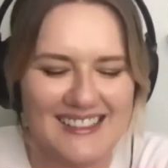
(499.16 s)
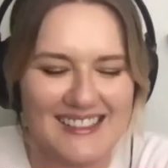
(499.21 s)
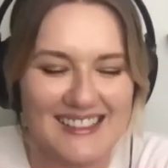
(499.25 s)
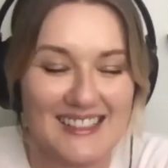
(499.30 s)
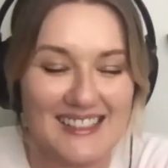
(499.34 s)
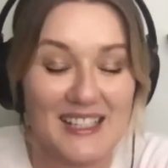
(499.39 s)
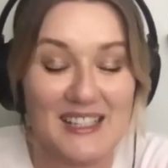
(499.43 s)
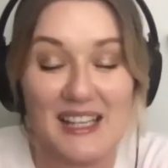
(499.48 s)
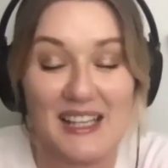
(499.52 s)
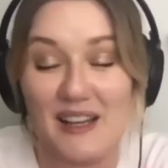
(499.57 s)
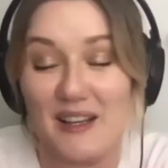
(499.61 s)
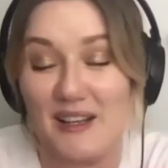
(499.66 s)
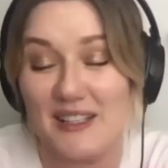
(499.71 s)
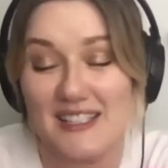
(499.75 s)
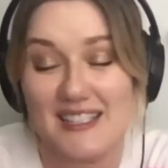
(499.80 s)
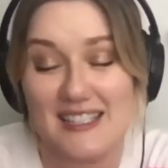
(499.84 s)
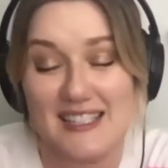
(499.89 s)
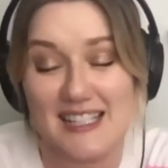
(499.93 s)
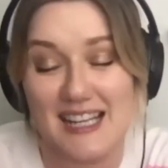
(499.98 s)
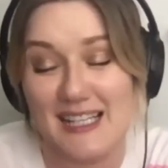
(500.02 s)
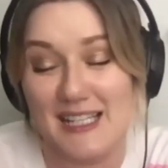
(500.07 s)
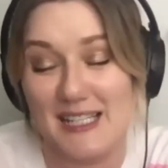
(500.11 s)
I
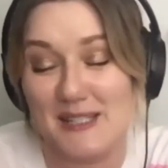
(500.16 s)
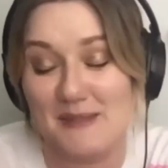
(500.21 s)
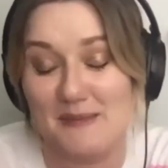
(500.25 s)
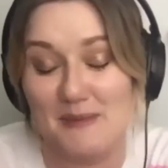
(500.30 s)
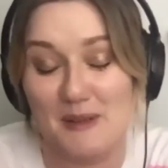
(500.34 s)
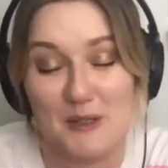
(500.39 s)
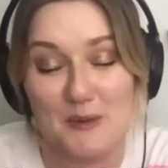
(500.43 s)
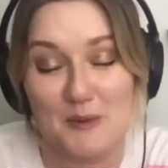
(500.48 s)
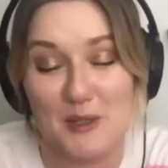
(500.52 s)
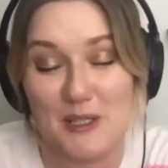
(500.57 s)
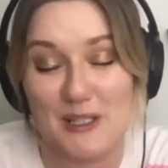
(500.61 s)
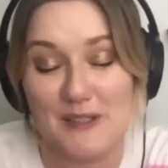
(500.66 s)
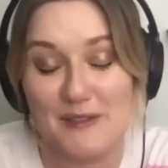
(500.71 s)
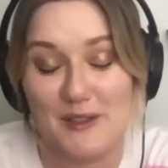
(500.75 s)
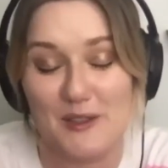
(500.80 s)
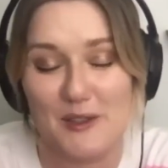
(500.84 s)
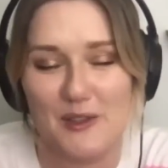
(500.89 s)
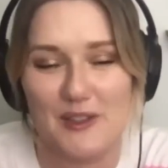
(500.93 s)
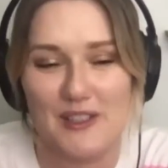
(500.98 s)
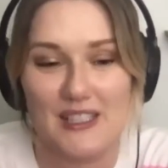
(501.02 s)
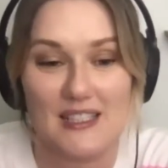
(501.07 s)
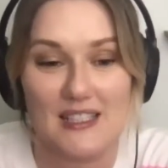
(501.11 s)
understand it's much more
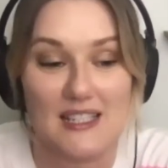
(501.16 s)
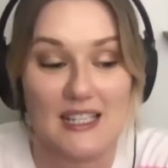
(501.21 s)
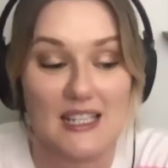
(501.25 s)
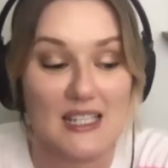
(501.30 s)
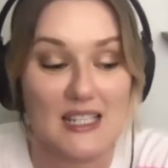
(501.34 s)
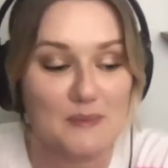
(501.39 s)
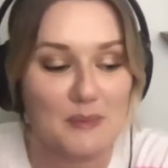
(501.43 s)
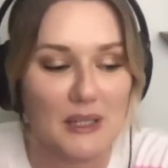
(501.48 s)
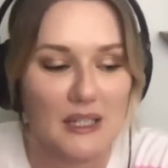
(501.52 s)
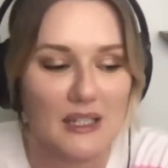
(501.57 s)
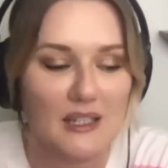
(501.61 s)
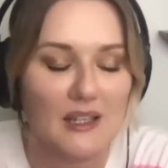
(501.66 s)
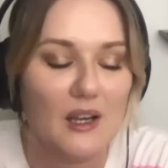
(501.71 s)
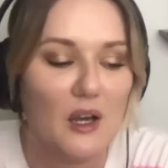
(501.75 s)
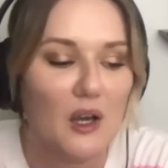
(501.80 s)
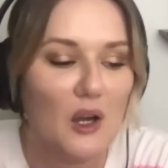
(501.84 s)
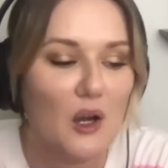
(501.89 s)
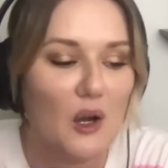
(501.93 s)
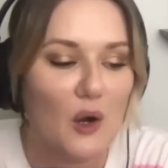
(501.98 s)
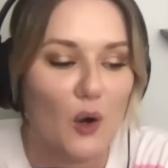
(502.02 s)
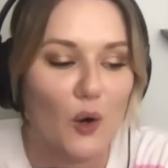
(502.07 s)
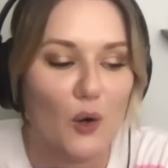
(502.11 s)
difficult these days, but
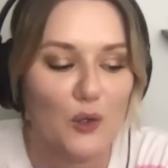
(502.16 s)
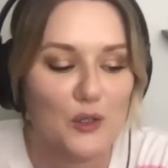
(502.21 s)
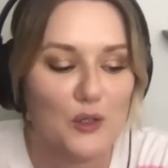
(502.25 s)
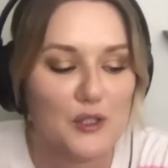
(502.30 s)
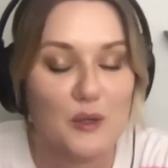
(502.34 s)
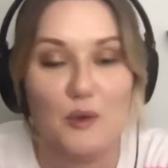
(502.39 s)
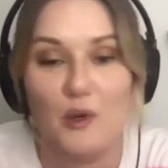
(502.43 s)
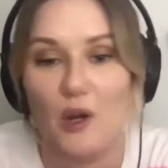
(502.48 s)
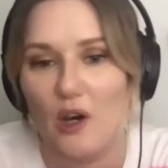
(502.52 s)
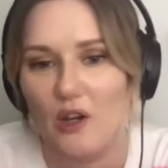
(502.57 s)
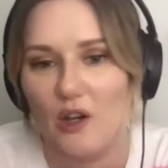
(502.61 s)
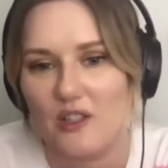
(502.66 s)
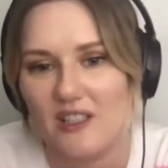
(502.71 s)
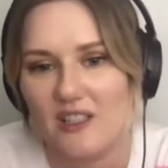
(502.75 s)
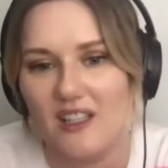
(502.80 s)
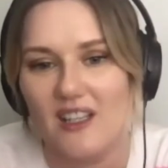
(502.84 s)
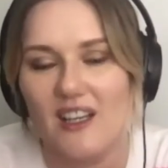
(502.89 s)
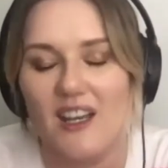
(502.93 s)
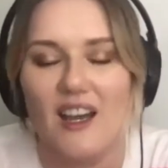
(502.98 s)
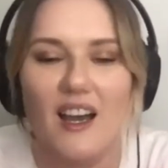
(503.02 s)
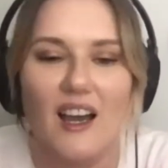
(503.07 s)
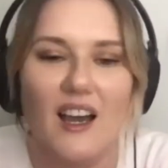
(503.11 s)
also not.
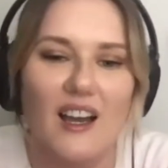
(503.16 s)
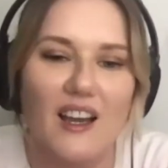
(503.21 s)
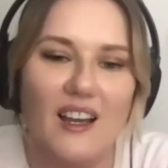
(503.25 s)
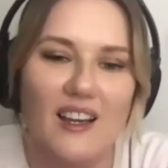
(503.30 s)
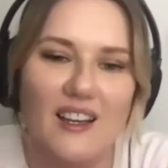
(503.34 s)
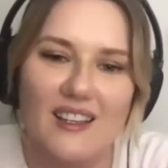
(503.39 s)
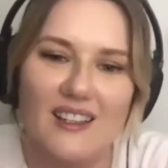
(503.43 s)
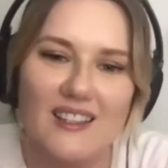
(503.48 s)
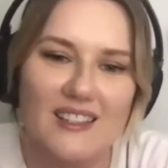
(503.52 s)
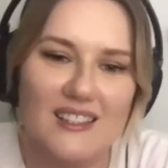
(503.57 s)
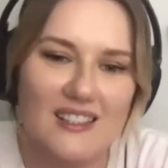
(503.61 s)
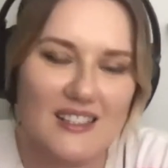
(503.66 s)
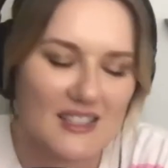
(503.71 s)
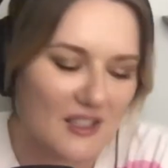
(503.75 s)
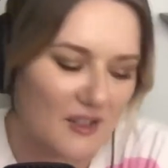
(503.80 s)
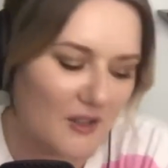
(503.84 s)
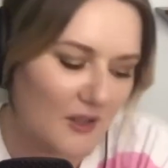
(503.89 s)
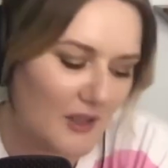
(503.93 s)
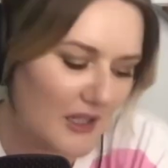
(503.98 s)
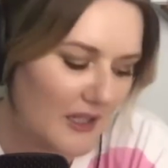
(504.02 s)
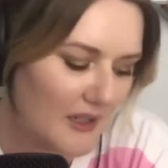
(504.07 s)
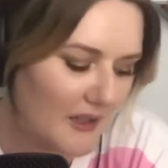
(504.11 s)
So,
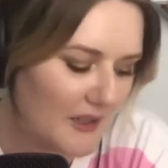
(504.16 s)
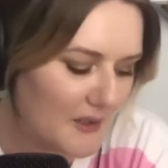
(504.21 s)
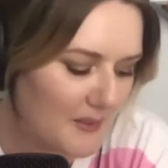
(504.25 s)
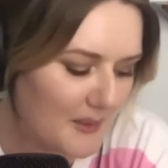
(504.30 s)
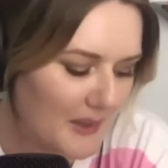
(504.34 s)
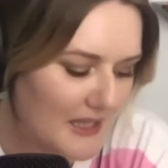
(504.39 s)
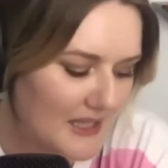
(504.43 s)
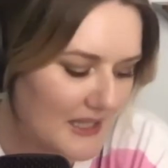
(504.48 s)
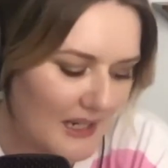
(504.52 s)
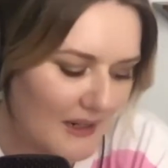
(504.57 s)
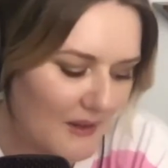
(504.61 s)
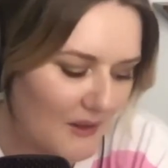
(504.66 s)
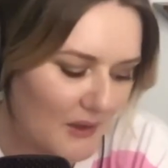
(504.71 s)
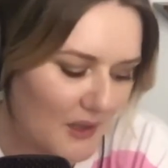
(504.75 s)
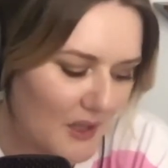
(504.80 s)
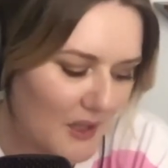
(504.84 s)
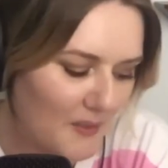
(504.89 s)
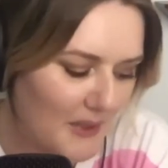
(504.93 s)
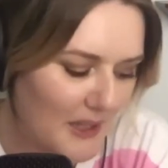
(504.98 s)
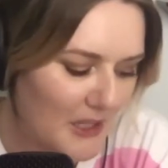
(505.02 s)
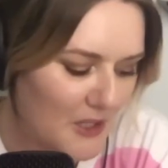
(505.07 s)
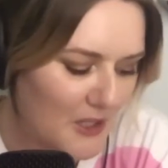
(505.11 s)
it depends how
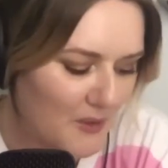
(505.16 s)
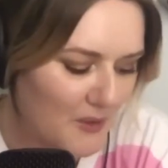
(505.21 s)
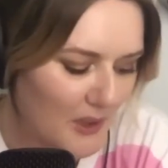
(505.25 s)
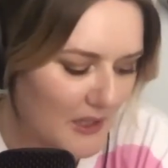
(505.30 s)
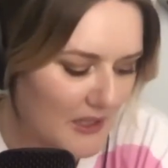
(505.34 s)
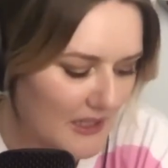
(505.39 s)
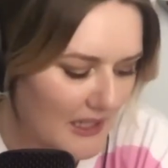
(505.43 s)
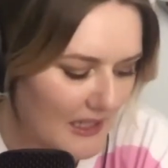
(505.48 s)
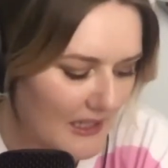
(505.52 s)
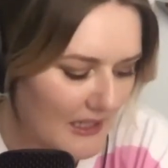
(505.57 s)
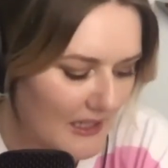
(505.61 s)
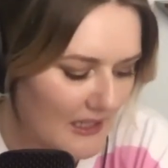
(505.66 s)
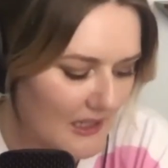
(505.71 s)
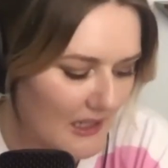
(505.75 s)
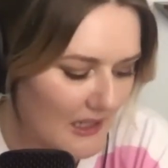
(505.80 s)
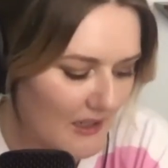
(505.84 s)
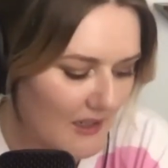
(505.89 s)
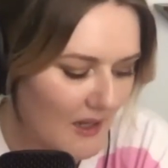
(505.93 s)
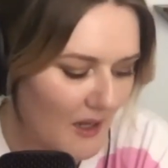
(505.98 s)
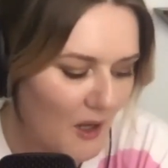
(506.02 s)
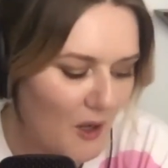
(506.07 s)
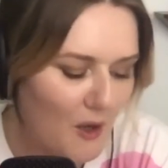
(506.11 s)
committed you are to getting it done.
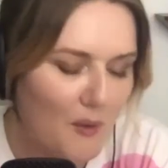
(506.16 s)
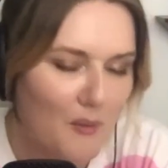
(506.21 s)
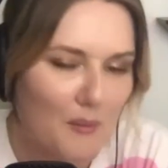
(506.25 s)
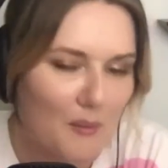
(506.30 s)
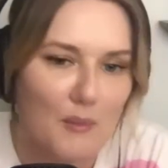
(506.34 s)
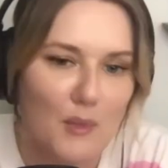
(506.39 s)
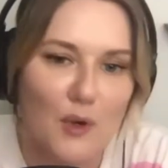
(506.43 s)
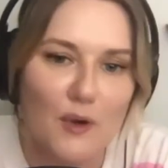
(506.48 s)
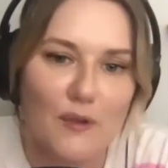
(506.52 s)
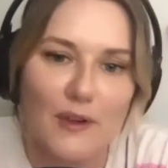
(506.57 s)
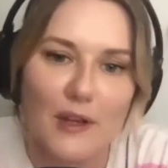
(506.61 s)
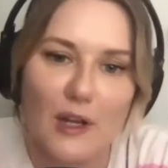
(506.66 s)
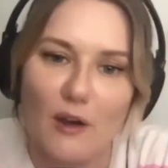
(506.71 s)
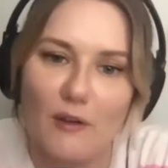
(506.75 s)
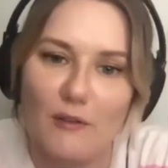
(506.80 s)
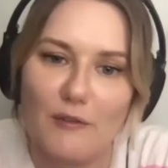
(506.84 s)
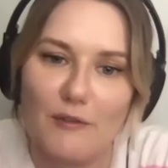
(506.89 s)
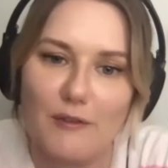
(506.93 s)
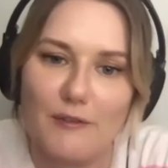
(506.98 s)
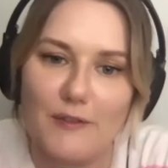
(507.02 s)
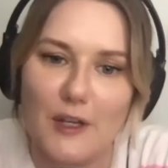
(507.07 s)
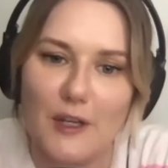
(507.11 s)
Moving on
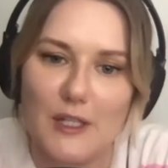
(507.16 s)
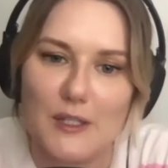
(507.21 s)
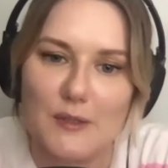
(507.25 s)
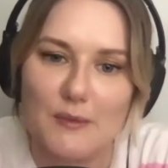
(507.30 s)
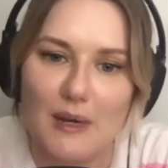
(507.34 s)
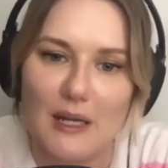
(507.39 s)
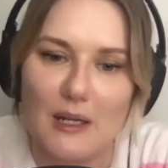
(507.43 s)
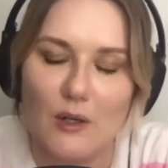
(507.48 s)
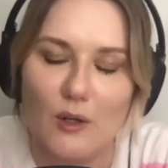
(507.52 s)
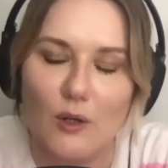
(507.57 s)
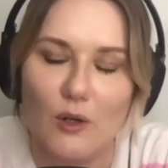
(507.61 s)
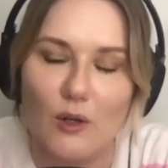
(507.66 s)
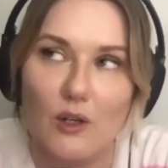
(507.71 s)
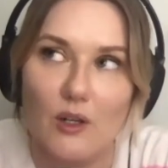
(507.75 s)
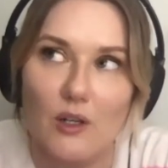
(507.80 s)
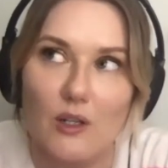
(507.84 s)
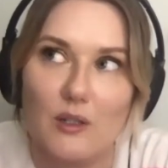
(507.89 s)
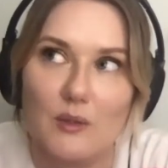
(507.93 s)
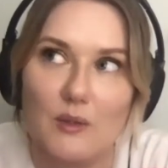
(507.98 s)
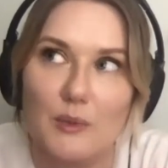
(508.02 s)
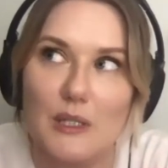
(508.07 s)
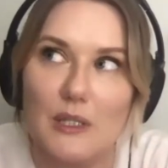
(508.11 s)
from first
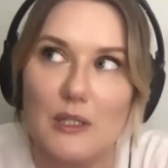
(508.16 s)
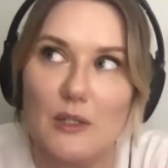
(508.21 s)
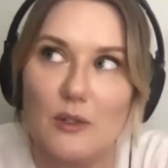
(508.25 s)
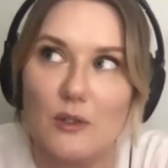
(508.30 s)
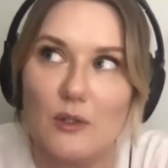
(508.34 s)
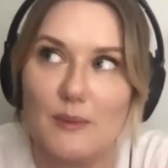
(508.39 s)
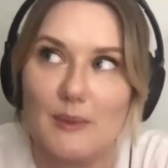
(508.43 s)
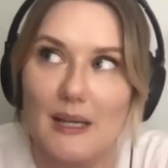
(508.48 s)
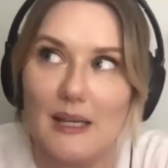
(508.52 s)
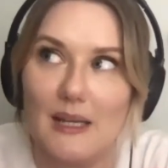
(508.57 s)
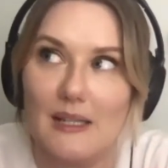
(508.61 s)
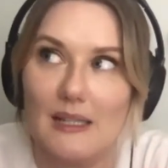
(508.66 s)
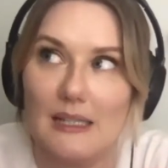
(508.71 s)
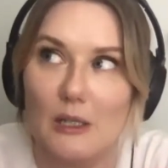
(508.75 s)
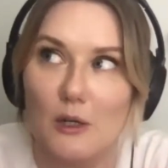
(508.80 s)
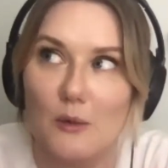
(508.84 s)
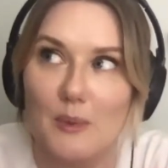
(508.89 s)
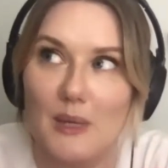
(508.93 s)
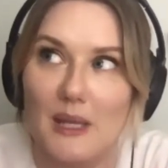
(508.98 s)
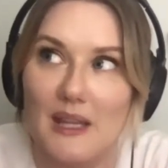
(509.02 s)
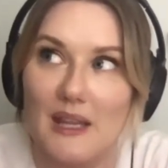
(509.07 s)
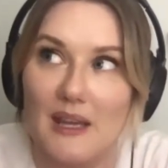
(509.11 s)
record, we talked about it a little
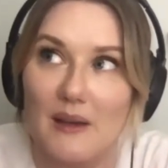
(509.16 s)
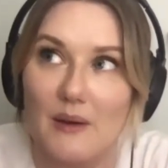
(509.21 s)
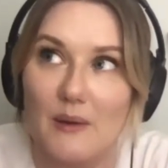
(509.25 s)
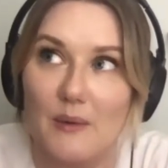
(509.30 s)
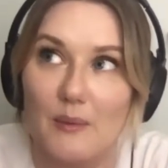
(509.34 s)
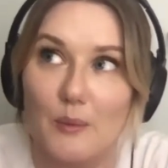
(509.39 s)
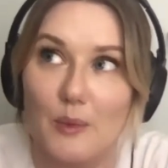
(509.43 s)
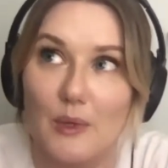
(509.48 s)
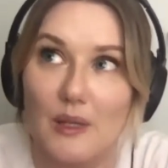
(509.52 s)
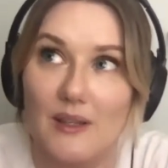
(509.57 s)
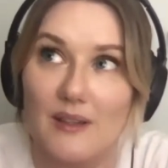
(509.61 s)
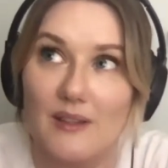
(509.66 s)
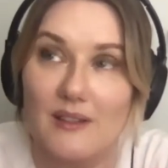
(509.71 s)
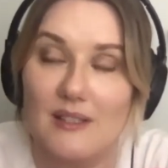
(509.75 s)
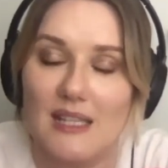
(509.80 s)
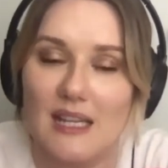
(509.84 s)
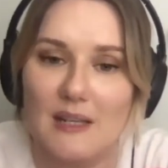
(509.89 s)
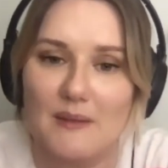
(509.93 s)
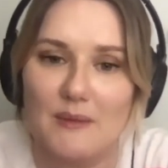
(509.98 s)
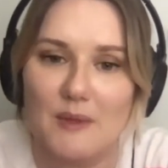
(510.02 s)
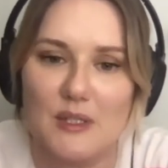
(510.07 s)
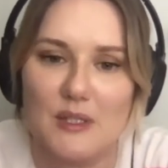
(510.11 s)
bit there with Sound
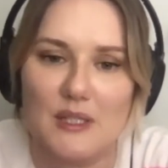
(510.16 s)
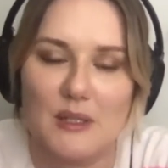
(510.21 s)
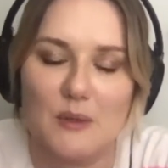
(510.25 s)
of Music.